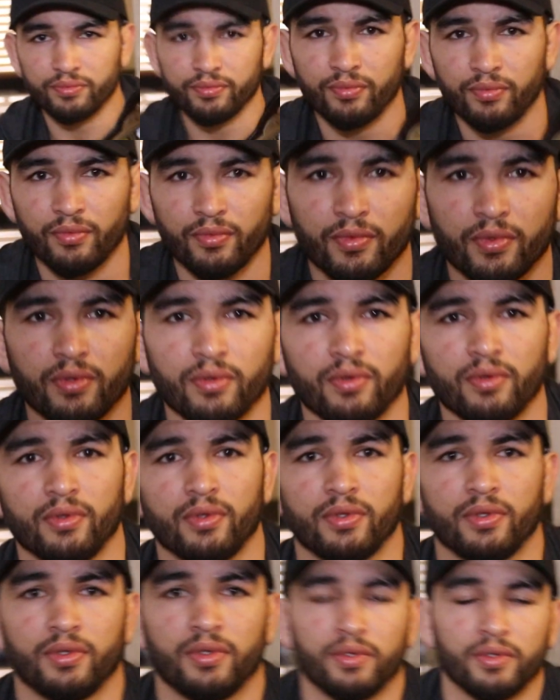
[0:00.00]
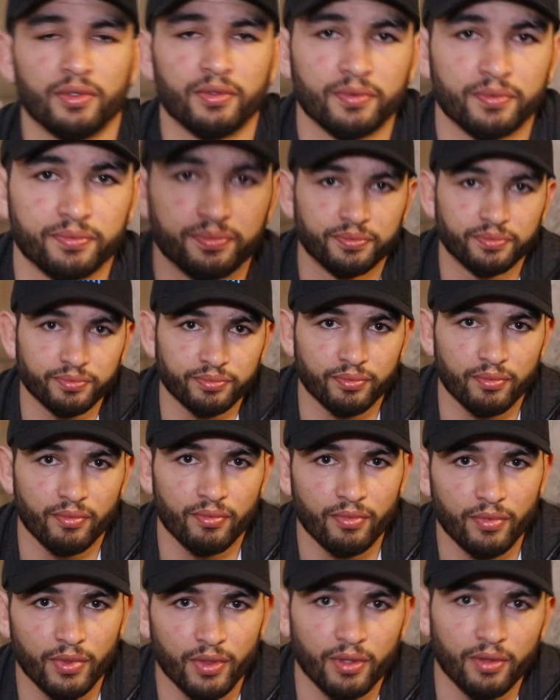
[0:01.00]
this 2019 and what you
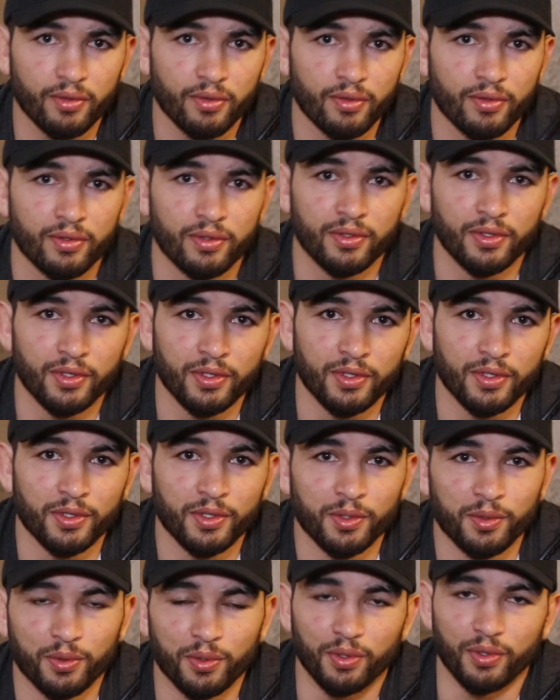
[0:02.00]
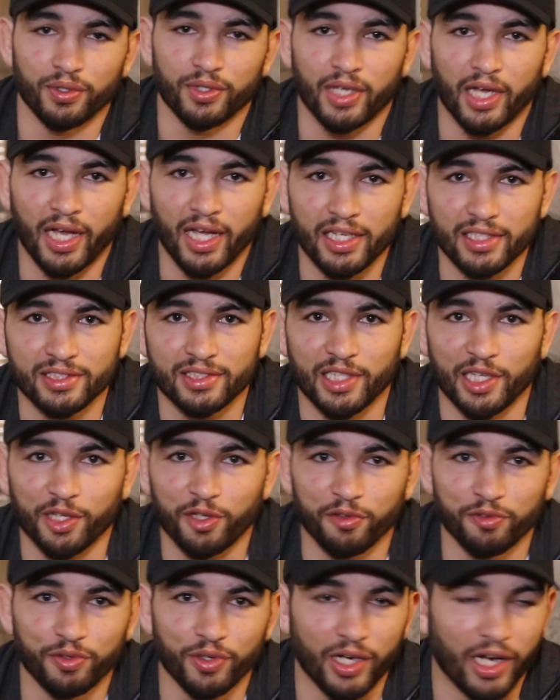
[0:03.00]
expect of this belt. Well, guys, thank
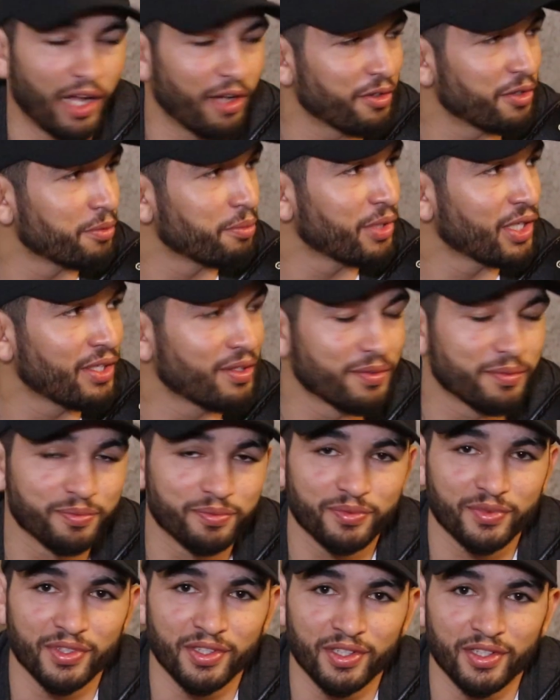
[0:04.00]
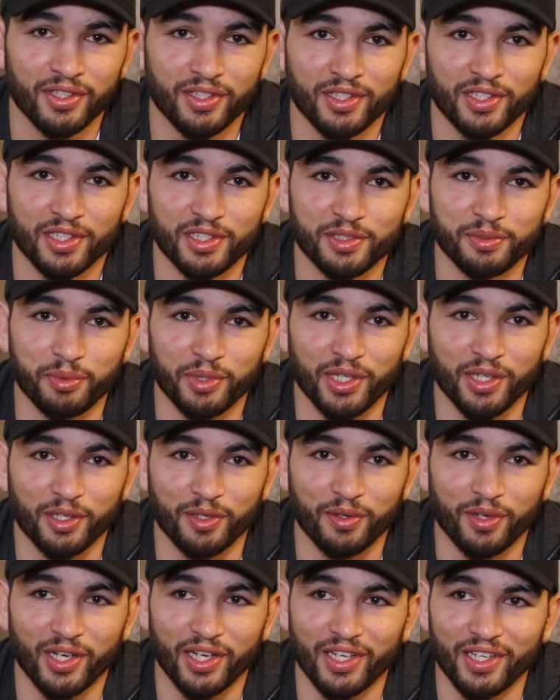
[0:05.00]
you for having me. It's been a
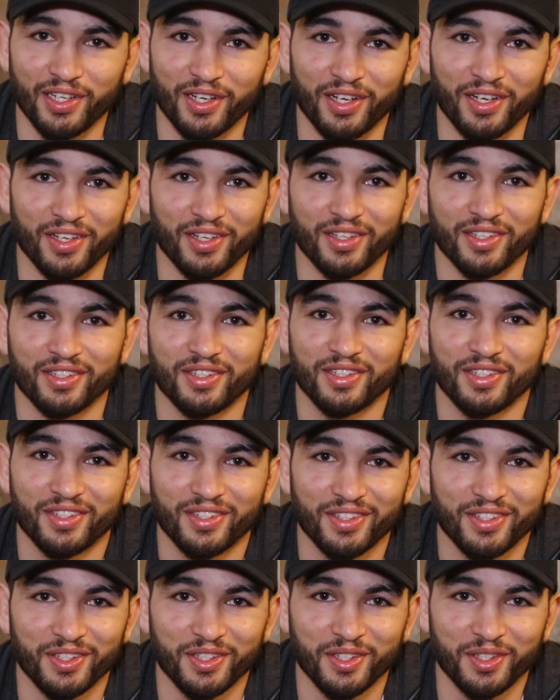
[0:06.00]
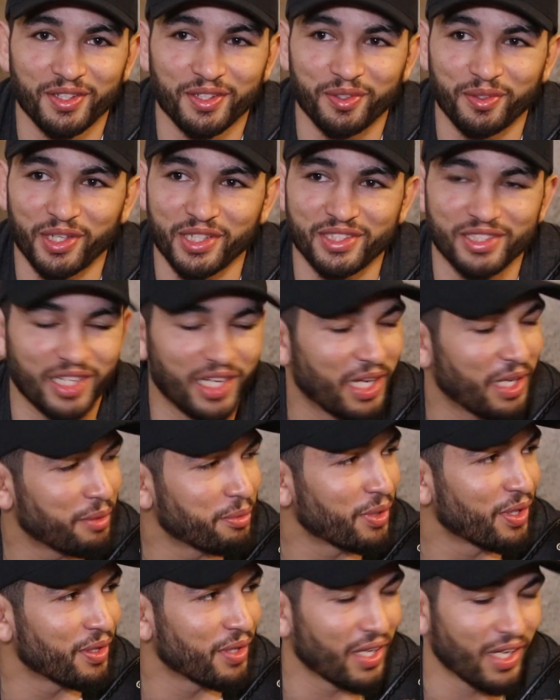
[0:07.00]
great
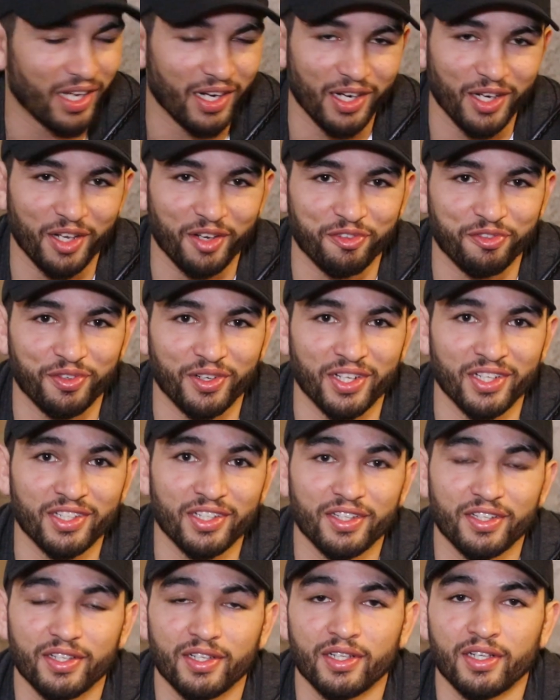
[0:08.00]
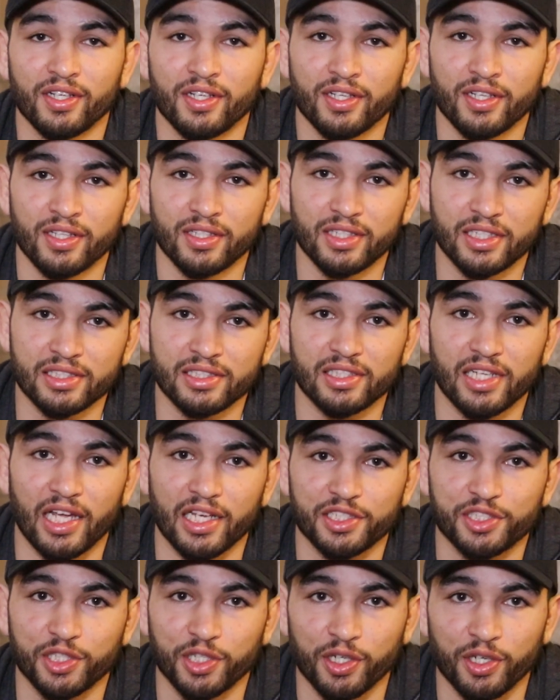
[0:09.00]
time. I had a lot of fun. This
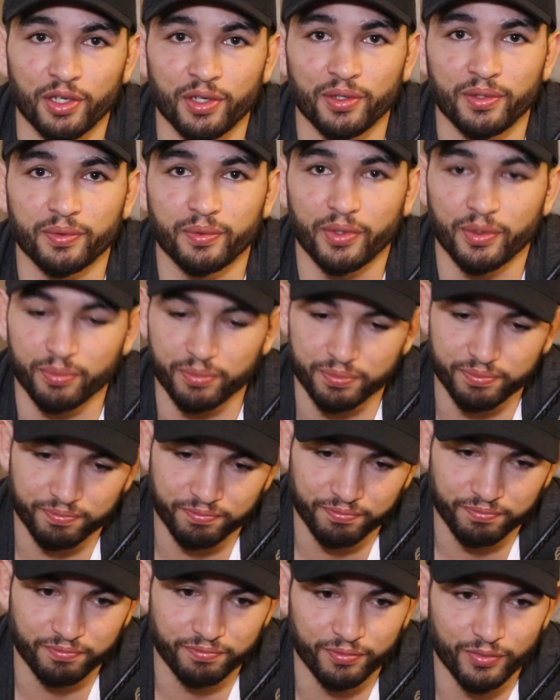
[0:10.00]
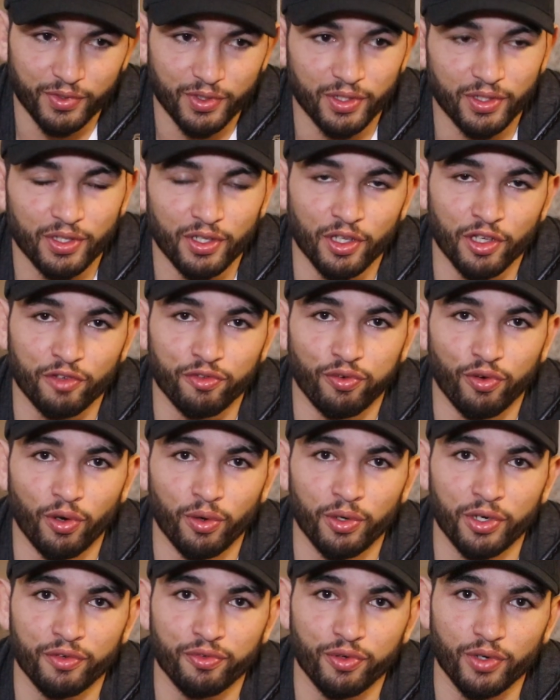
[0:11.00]
next year, look
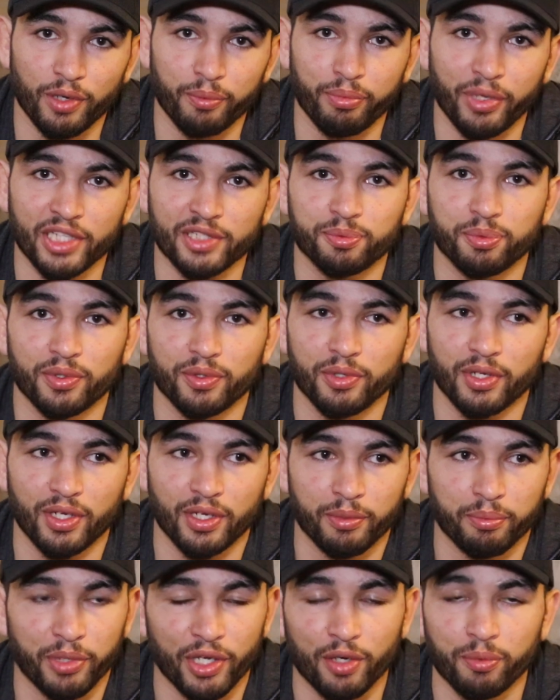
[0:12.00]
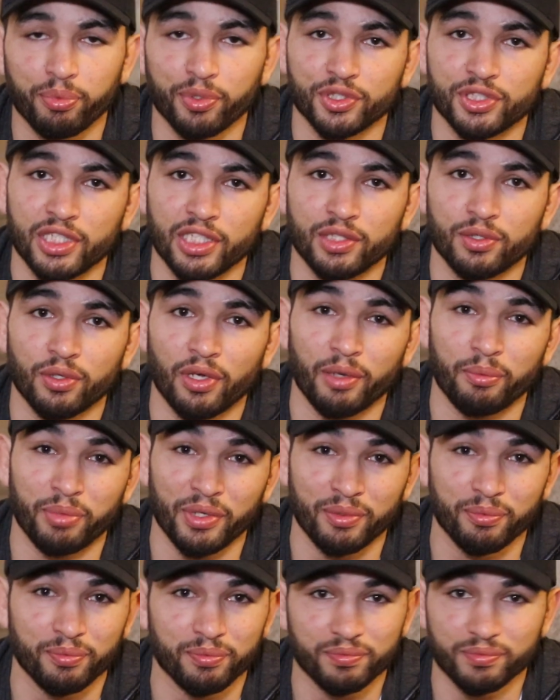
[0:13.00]
forward for a better Pochito. I've
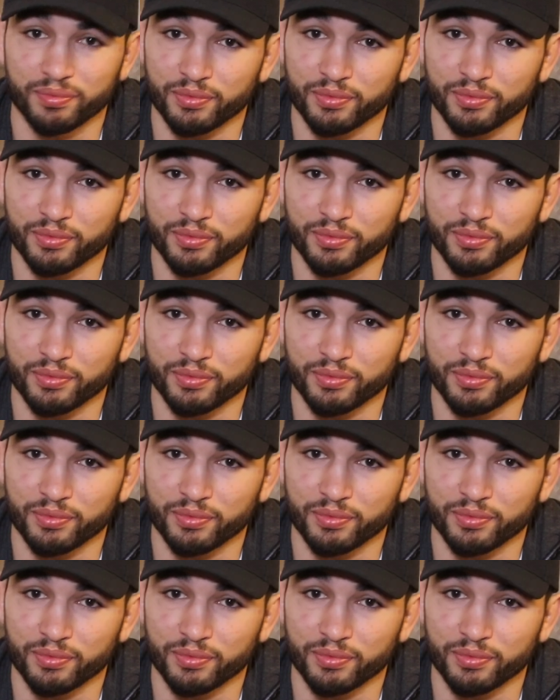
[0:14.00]
been